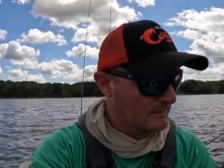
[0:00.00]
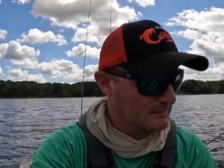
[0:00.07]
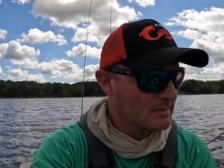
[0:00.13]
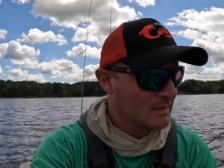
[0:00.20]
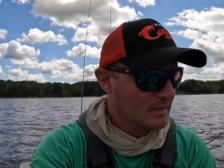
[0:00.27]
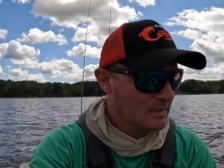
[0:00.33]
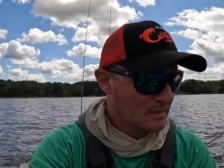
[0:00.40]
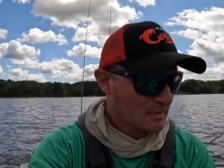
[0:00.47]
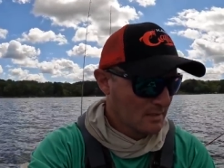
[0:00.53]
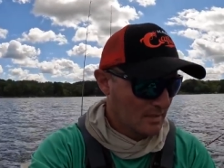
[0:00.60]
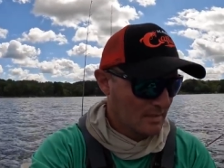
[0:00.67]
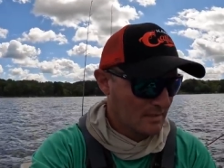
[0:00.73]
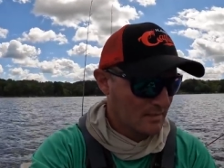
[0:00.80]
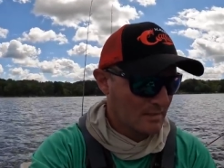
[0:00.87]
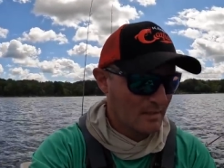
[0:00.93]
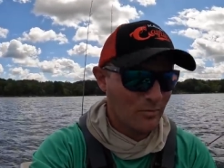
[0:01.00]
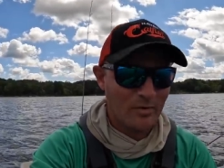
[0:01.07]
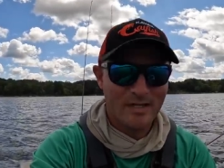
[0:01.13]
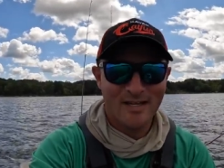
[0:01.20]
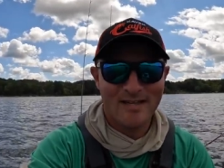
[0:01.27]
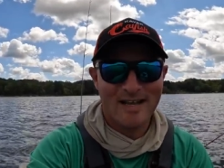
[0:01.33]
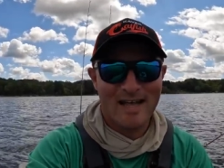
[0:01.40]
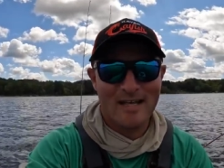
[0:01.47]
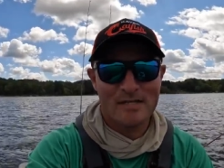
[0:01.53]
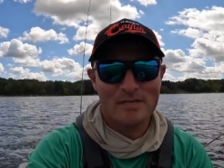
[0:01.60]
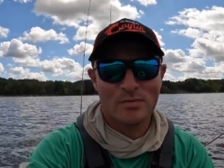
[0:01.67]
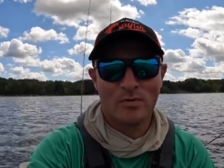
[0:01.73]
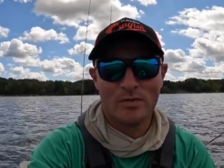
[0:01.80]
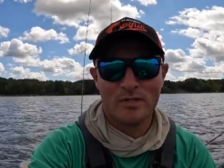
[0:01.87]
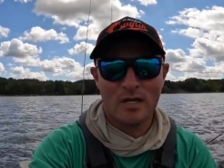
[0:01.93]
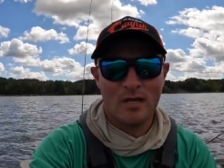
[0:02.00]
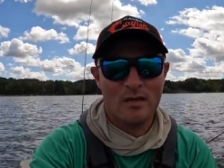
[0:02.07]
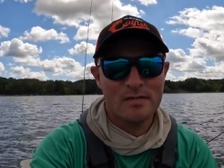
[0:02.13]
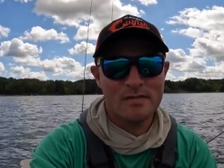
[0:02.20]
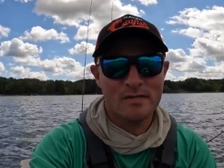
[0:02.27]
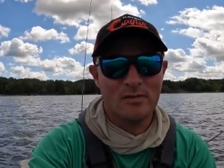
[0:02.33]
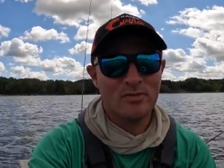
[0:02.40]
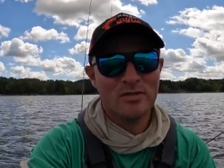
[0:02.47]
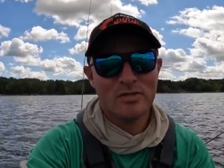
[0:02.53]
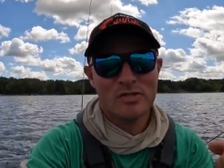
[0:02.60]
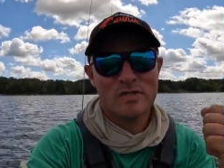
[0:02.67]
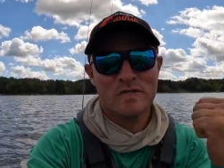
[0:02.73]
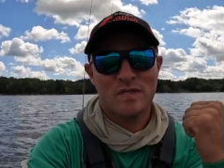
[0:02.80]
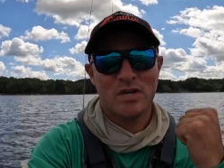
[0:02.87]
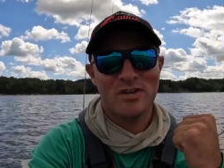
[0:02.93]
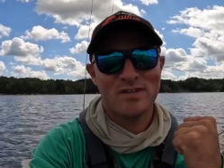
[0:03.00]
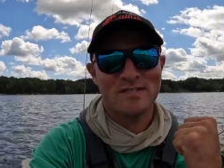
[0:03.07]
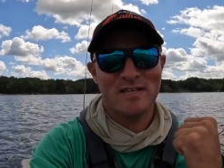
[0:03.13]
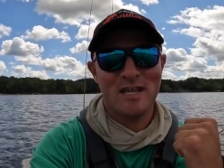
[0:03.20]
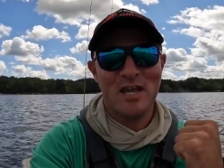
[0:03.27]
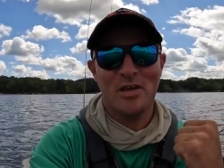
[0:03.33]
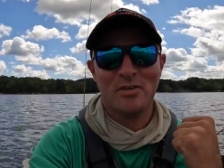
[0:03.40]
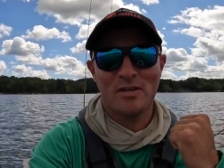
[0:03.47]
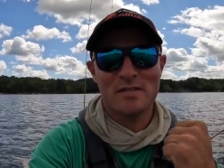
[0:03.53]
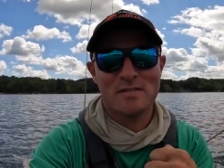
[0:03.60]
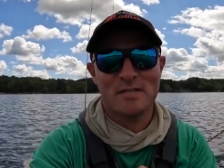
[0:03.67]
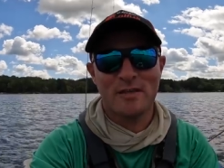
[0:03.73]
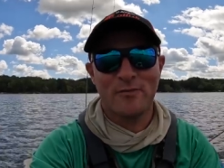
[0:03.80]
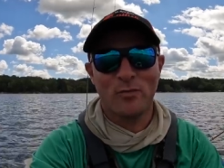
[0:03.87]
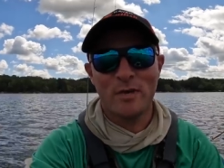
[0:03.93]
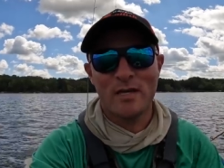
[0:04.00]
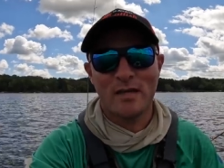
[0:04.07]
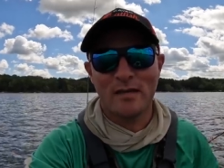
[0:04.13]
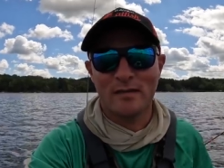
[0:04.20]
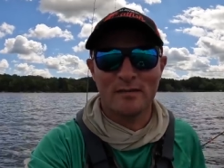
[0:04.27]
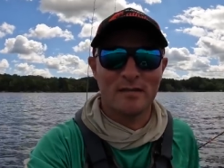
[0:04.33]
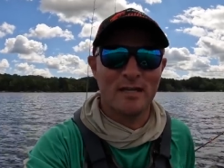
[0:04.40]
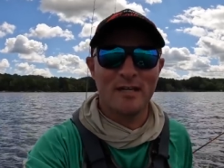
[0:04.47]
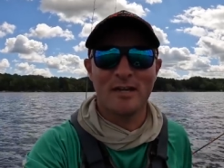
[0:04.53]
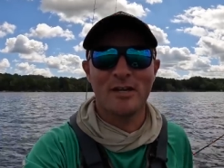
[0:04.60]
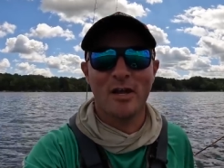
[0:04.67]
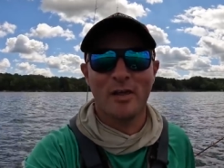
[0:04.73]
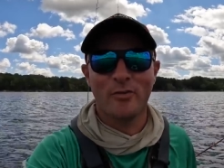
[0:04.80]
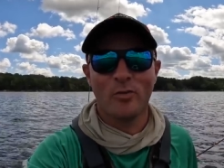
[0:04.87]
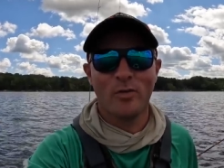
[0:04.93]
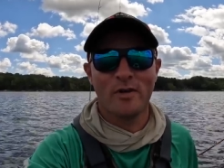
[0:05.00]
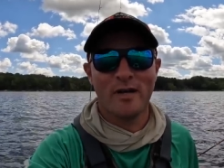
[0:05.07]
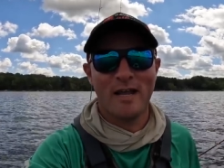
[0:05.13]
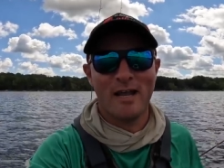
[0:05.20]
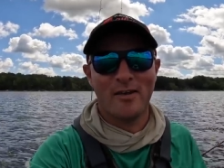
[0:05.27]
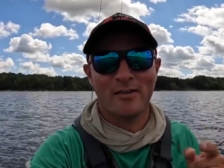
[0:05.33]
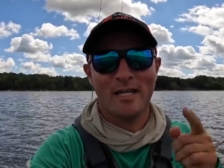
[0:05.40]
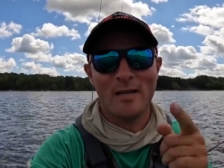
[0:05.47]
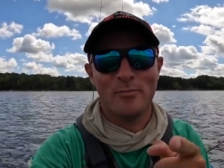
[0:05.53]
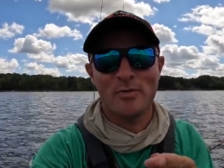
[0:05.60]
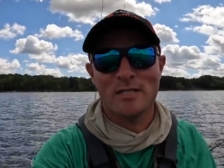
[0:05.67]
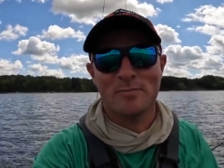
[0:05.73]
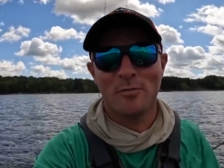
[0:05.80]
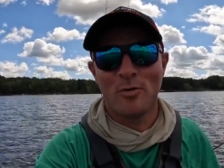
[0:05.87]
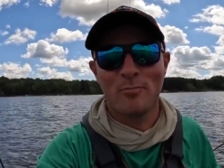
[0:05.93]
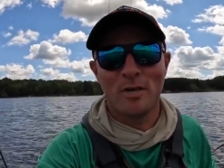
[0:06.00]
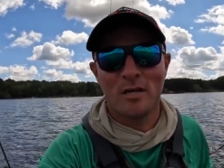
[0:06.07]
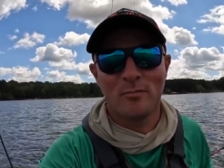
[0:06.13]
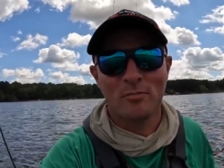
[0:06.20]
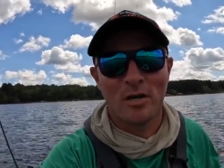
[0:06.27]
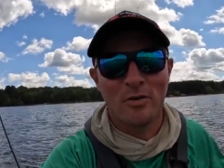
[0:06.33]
And, and uh, we done got us one, y'all. So skunk's out. Let's see if we can get another one now and keep this momentum